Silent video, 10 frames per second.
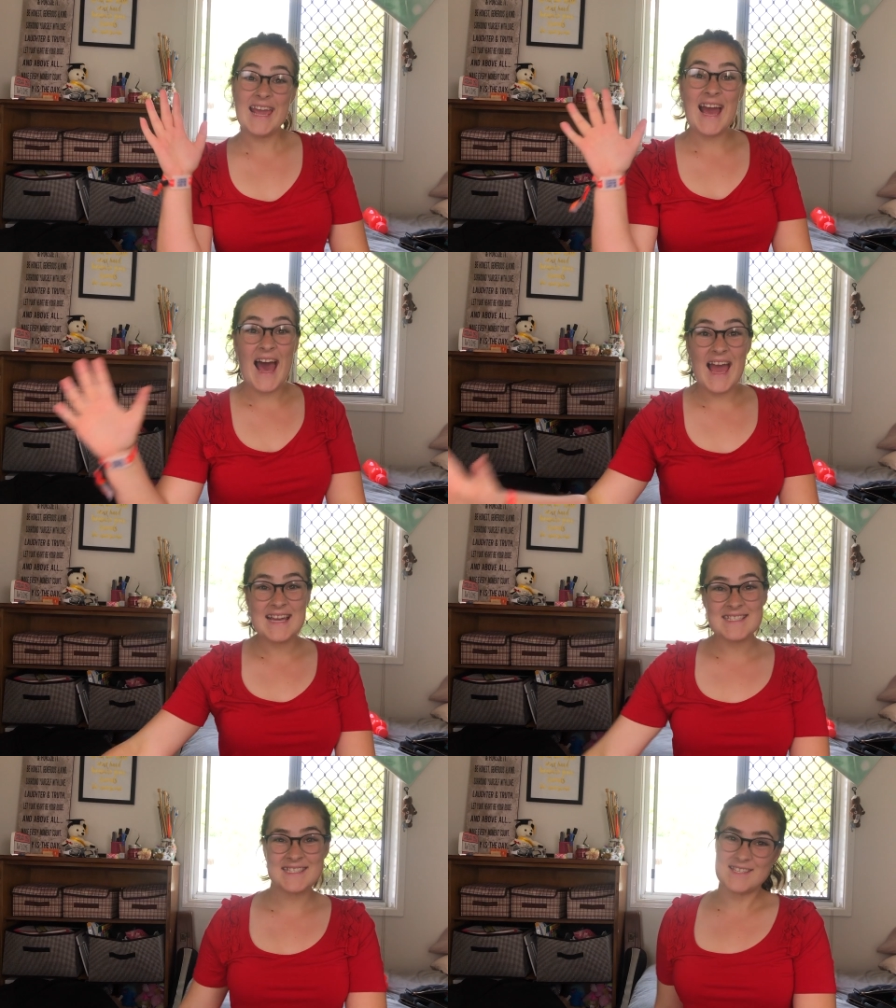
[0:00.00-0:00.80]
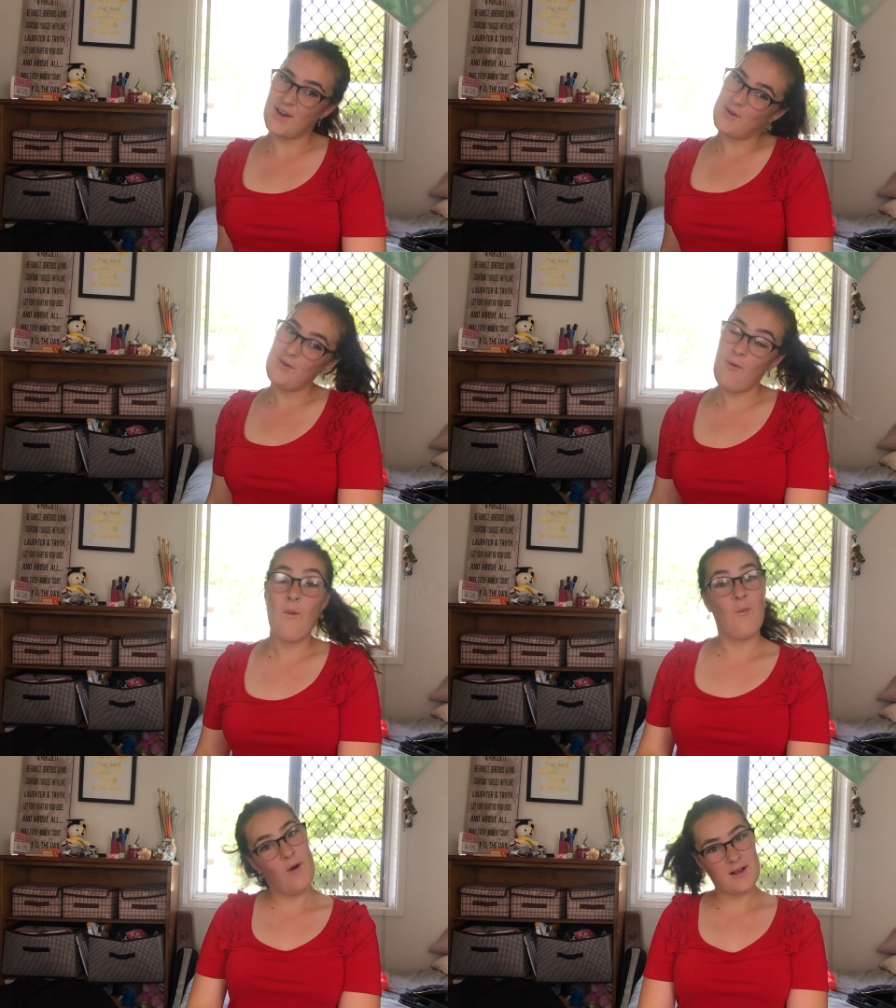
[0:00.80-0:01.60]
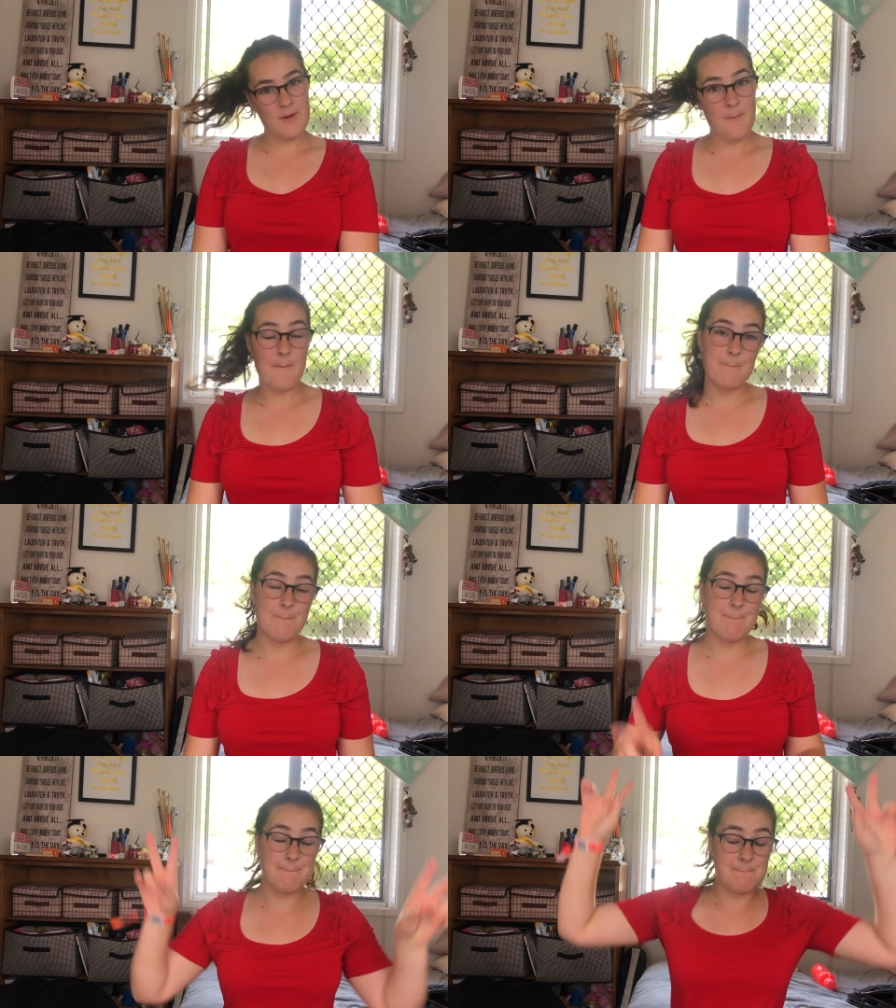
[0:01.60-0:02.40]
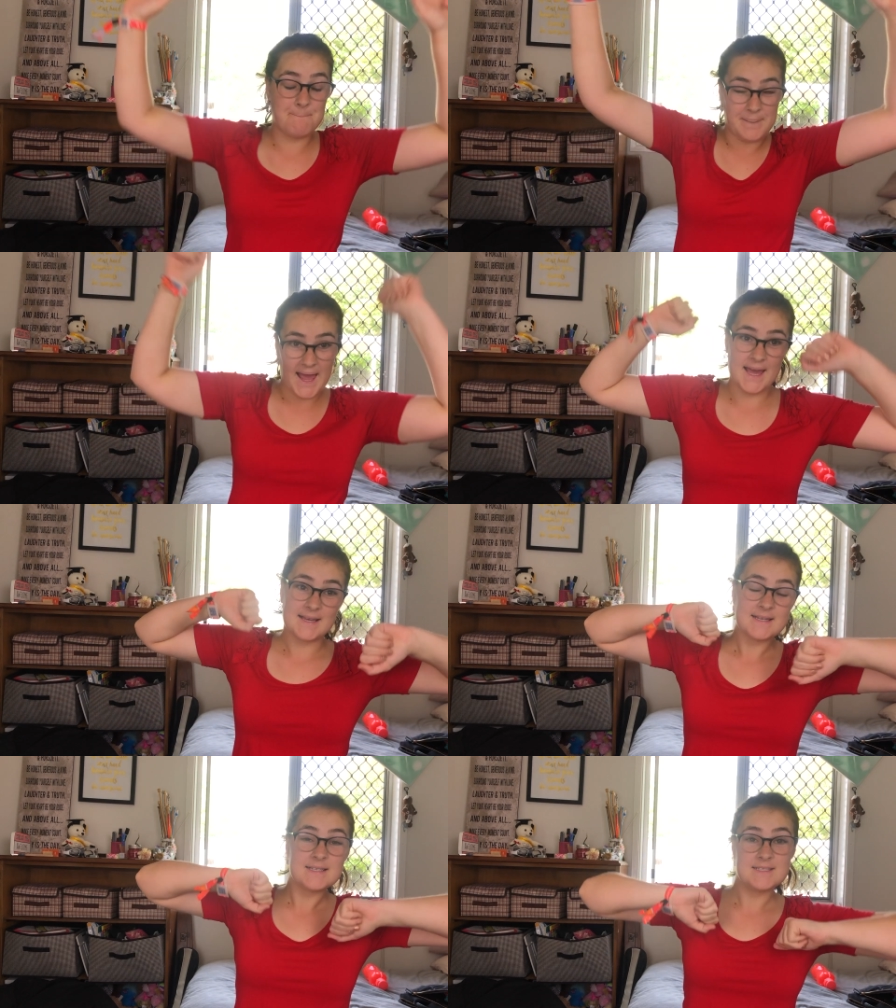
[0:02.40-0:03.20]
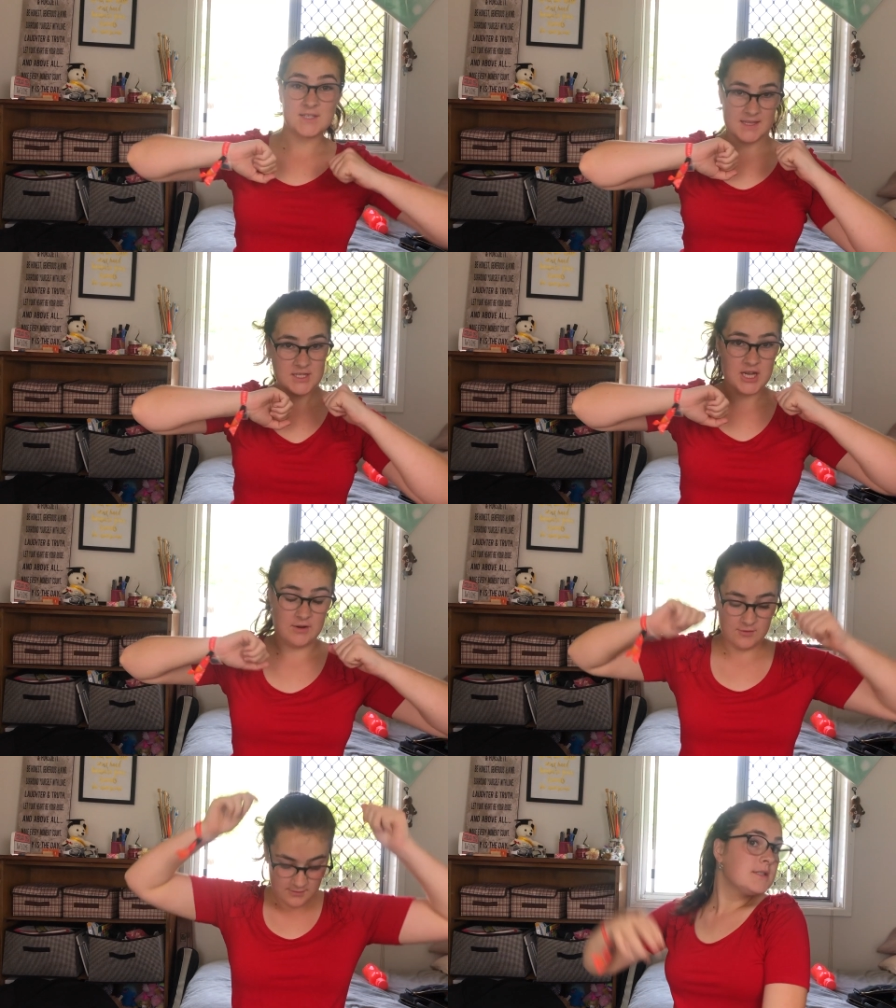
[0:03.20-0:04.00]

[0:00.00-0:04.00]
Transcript: guys, so welcome back to the channel.